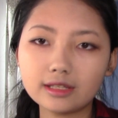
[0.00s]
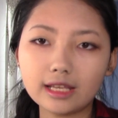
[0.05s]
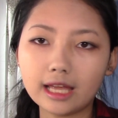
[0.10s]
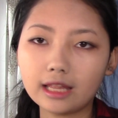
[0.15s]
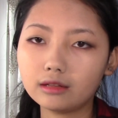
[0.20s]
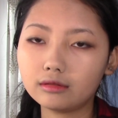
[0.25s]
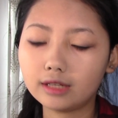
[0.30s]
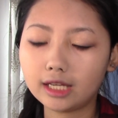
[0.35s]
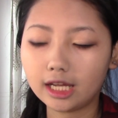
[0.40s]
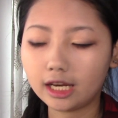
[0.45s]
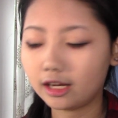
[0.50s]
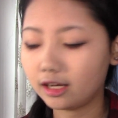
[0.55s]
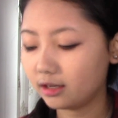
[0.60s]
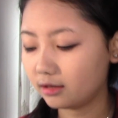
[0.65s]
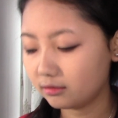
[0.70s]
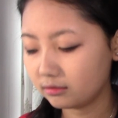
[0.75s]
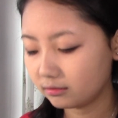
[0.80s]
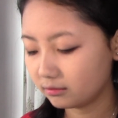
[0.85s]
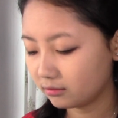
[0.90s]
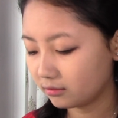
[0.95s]
I don't get it.
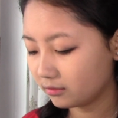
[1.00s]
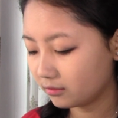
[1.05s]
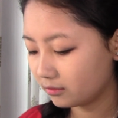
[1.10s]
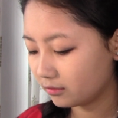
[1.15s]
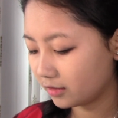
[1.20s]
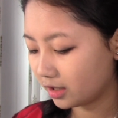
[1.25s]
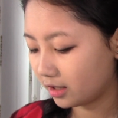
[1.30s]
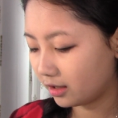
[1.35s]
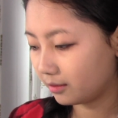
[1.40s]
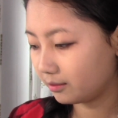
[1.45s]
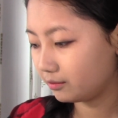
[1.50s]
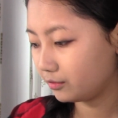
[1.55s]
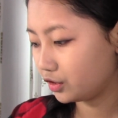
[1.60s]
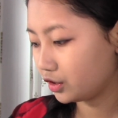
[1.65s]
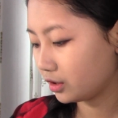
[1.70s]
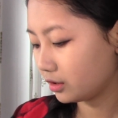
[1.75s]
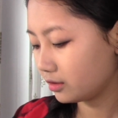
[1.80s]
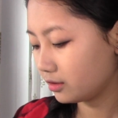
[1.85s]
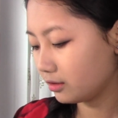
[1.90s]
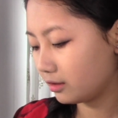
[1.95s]
She
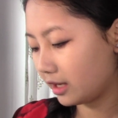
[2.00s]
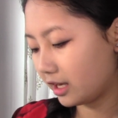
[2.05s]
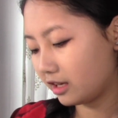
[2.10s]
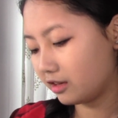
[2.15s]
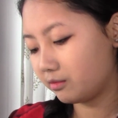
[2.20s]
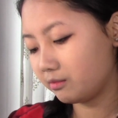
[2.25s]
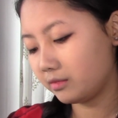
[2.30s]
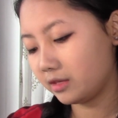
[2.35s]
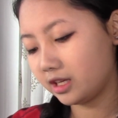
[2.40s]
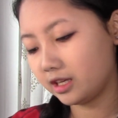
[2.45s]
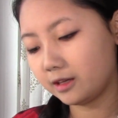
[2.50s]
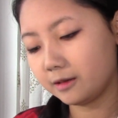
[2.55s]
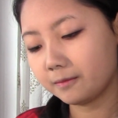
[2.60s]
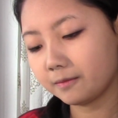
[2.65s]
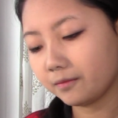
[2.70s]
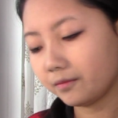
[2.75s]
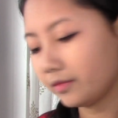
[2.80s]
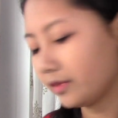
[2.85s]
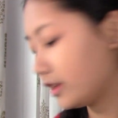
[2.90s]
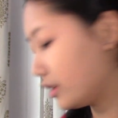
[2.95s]
also gave me,
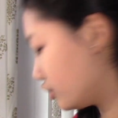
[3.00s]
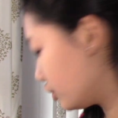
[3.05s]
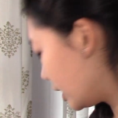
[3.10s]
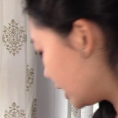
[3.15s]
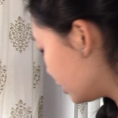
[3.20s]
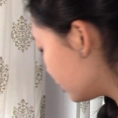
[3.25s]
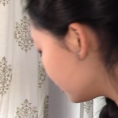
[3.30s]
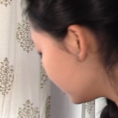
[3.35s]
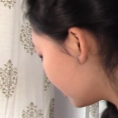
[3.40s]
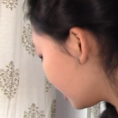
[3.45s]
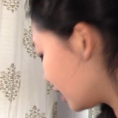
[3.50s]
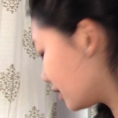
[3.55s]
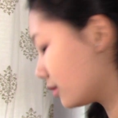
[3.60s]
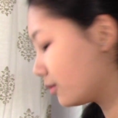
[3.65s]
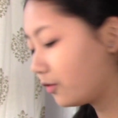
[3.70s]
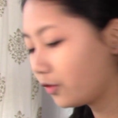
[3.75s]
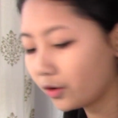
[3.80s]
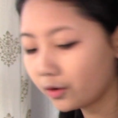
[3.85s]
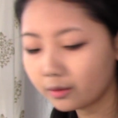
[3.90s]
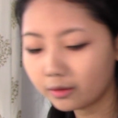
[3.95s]
I also got
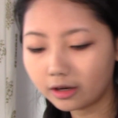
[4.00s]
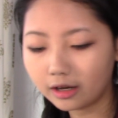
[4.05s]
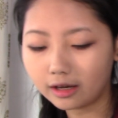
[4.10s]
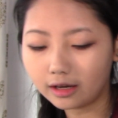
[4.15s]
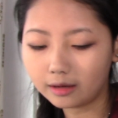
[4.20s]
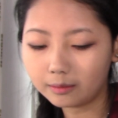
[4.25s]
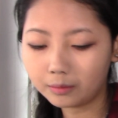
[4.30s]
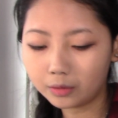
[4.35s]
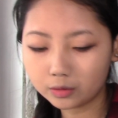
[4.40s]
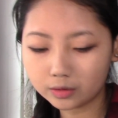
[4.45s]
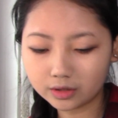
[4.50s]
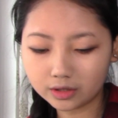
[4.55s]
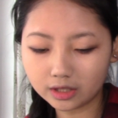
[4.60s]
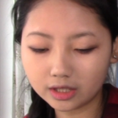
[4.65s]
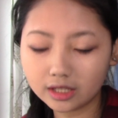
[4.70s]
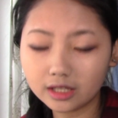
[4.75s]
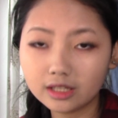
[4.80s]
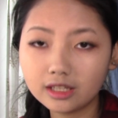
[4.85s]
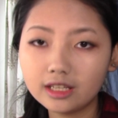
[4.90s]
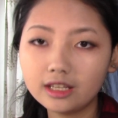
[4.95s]
the
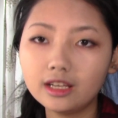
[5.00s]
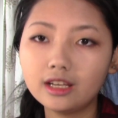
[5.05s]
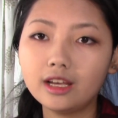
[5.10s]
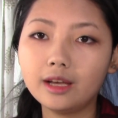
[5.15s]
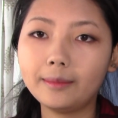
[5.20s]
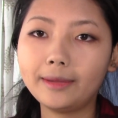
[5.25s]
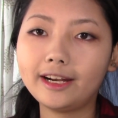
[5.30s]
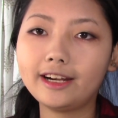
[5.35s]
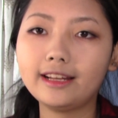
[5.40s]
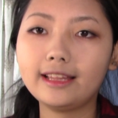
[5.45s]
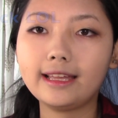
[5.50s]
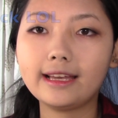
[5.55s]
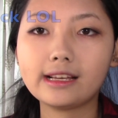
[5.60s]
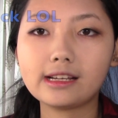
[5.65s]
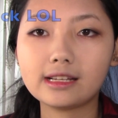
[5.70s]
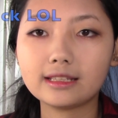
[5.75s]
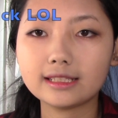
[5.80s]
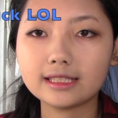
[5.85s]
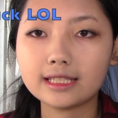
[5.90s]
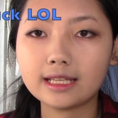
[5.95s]
poster. Apparently I
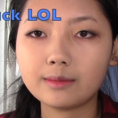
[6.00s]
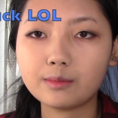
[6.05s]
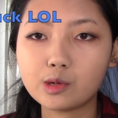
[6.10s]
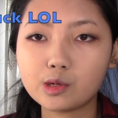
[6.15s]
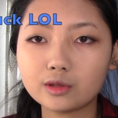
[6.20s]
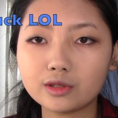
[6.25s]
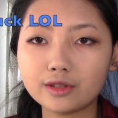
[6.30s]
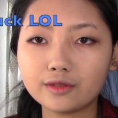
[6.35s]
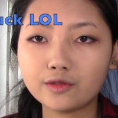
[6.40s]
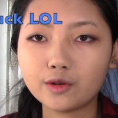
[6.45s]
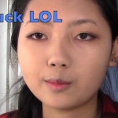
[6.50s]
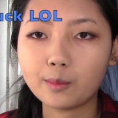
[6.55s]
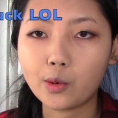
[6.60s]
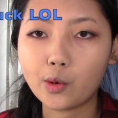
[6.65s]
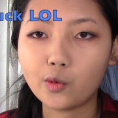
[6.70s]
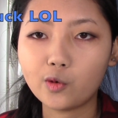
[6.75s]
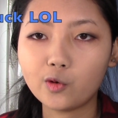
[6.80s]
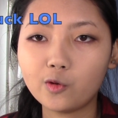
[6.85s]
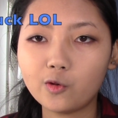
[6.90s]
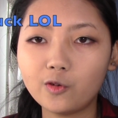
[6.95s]
got the same poster for
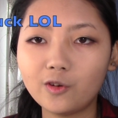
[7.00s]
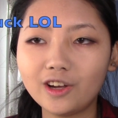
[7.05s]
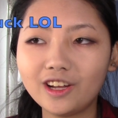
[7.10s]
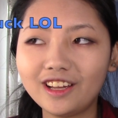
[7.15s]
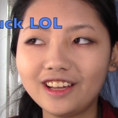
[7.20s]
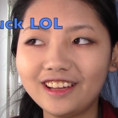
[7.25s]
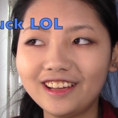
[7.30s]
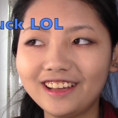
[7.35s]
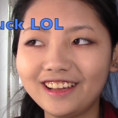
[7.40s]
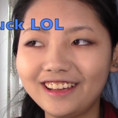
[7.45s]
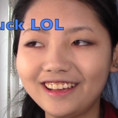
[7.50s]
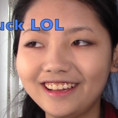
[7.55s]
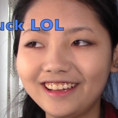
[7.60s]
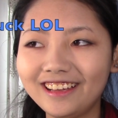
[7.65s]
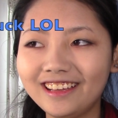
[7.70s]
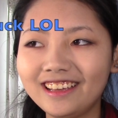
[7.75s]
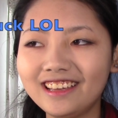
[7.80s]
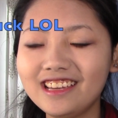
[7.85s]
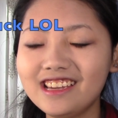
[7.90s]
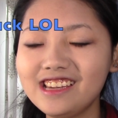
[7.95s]
both,
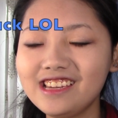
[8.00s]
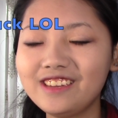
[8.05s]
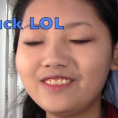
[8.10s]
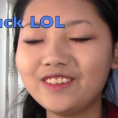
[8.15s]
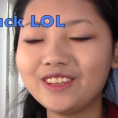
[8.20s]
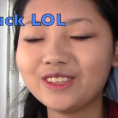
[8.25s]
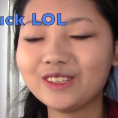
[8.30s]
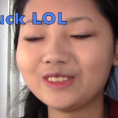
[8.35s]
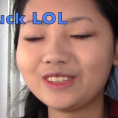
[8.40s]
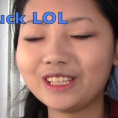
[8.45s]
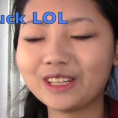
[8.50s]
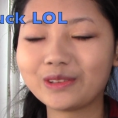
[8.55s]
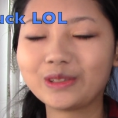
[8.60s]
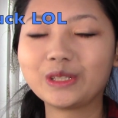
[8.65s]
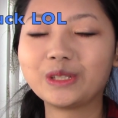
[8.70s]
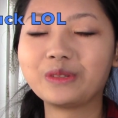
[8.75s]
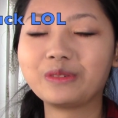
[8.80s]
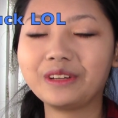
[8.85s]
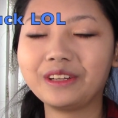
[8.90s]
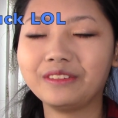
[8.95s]
even though there were
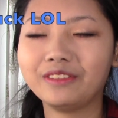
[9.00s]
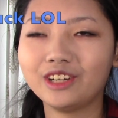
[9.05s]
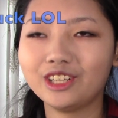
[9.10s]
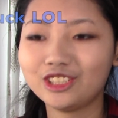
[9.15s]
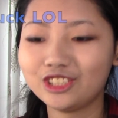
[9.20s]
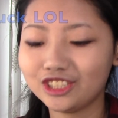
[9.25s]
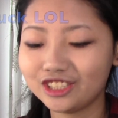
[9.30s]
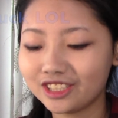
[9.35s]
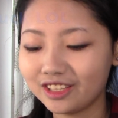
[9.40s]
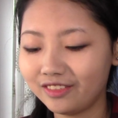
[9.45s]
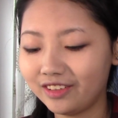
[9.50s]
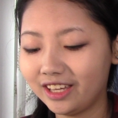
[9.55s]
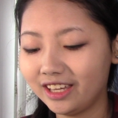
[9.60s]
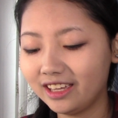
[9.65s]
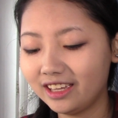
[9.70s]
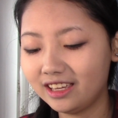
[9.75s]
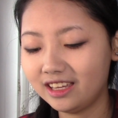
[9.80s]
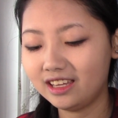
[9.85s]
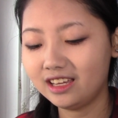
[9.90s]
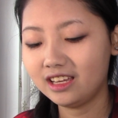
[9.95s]
three versions of it.
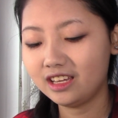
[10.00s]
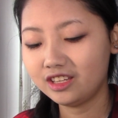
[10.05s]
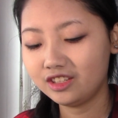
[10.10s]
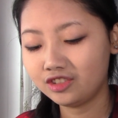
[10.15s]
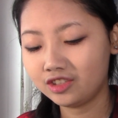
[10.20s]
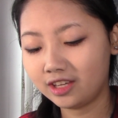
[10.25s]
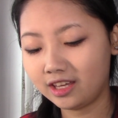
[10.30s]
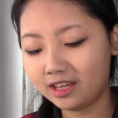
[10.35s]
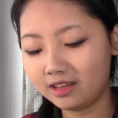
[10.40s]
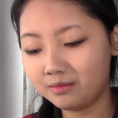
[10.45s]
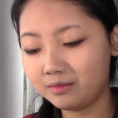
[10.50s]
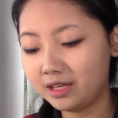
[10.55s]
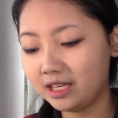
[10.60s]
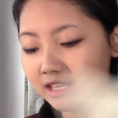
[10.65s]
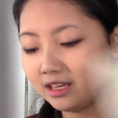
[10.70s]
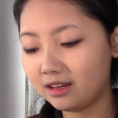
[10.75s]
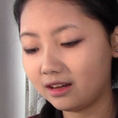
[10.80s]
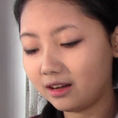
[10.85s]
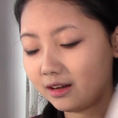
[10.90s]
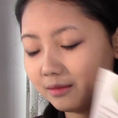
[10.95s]
She gave
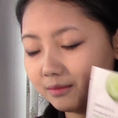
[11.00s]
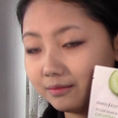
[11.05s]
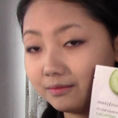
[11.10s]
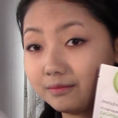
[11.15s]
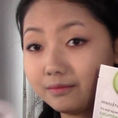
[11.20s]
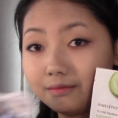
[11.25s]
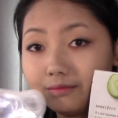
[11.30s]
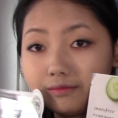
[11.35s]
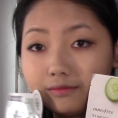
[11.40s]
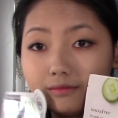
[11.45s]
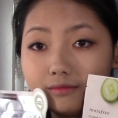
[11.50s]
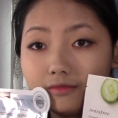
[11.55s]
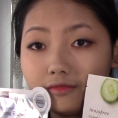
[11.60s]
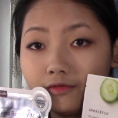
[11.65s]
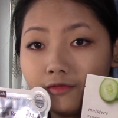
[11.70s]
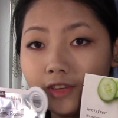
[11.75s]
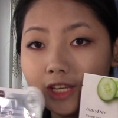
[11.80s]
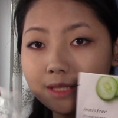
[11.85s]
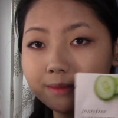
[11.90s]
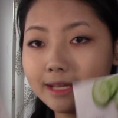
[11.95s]
me
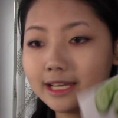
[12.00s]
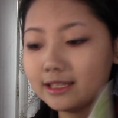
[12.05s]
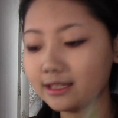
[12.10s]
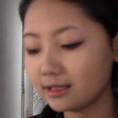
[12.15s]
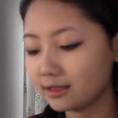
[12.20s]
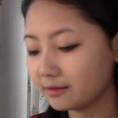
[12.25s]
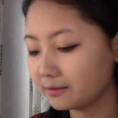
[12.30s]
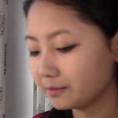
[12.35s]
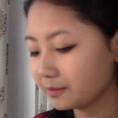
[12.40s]
face masks.